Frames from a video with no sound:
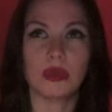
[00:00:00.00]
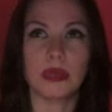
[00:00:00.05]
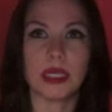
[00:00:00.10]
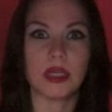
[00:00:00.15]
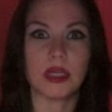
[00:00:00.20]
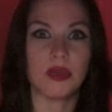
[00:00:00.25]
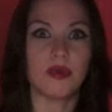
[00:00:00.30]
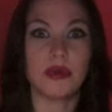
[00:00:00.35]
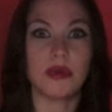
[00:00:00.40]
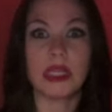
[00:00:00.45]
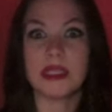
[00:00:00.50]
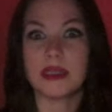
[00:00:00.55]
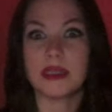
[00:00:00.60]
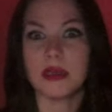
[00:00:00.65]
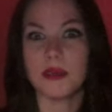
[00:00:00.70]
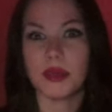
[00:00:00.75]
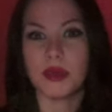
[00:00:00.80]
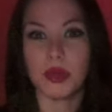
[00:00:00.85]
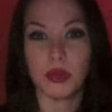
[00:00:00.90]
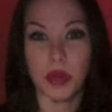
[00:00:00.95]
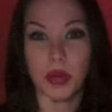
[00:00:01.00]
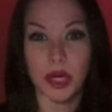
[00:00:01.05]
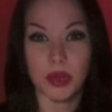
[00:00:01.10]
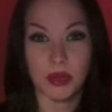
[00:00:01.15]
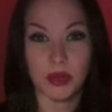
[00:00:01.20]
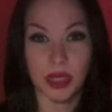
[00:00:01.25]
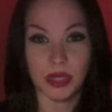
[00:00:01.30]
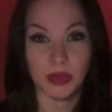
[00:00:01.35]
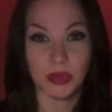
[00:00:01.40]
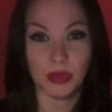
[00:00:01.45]
like, you meet somebody right
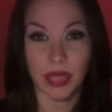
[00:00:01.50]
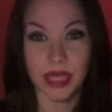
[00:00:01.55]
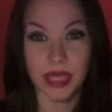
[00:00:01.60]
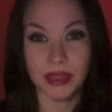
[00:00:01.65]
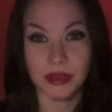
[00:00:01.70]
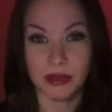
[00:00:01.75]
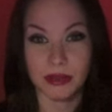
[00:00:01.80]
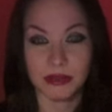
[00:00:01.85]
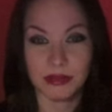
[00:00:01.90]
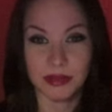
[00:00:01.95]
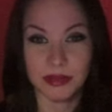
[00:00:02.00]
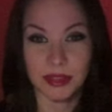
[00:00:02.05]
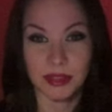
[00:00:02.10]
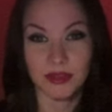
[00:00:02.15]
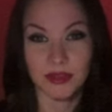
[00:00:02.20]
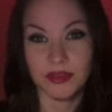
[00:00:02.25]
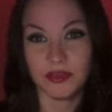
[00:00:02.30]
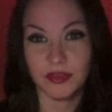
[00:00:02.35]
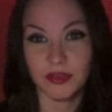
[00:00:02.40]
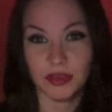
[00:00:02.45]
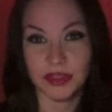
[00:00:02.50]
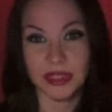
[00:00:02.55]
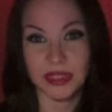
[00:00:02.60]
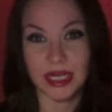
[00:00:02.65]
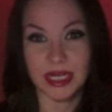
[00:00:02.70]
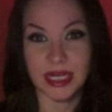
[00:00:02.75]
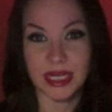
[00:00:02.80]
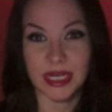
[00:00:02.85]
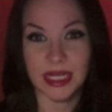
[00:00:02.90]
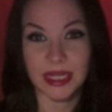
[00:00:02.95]
away and you like them. Love at first
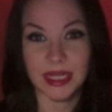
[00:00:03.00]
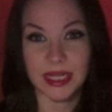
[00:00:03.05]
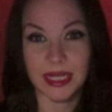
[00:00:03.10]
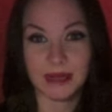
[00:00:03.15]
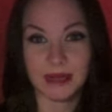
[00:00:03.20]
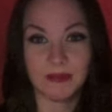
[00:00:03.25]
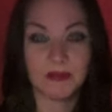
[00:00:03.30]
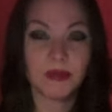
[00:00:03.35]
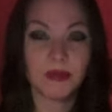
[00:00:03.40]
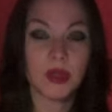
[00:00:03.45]
sight kind of thing.